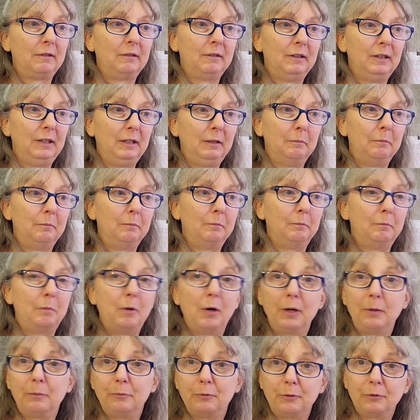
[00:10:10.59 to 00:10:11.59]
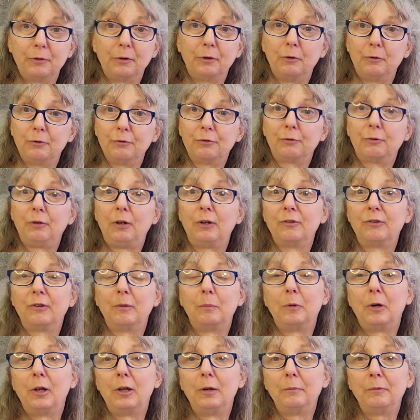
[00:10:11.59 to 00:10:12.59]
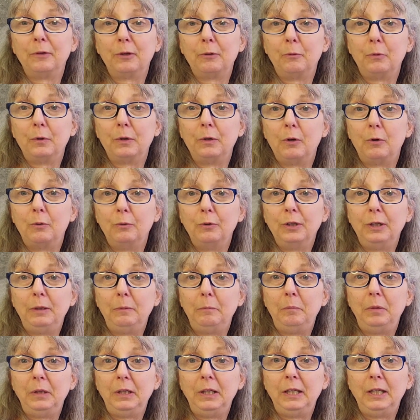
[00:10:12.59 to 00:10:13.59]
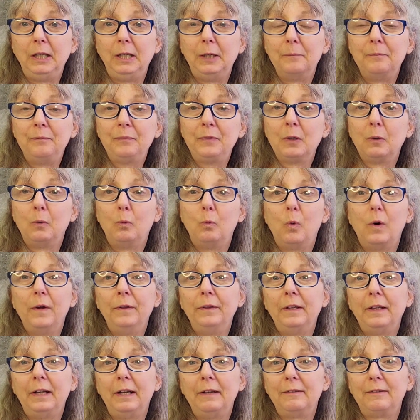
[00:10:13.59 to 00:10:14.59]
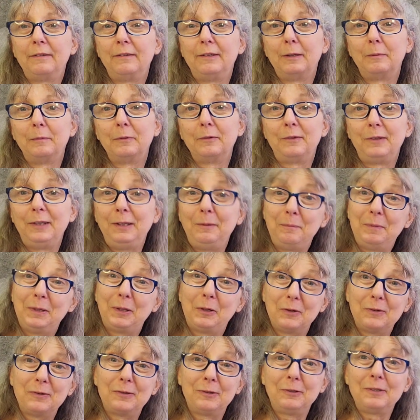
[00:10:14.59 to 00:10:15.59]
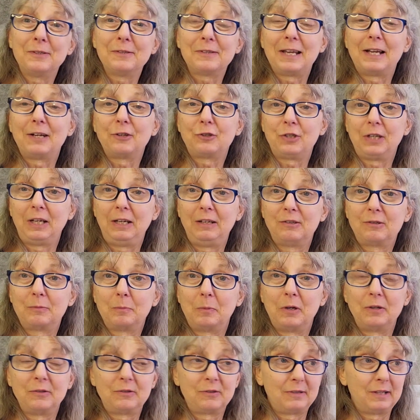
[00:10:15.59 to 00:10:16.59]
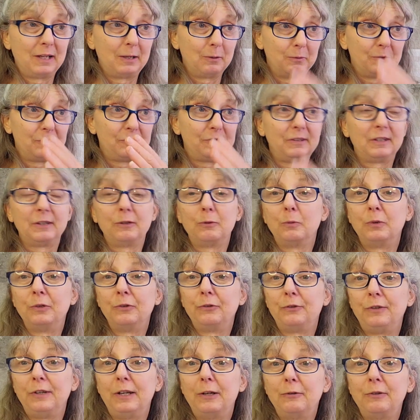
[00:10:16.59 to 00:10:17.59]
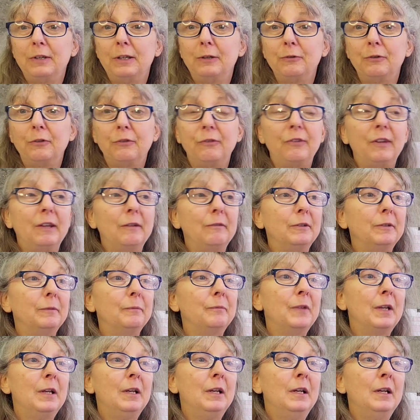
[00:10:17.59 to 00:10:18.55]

The bottom row that goes across the bottom, there will only be one that has a double seed because there is actually eight spots that was. The other ones are now down to seven.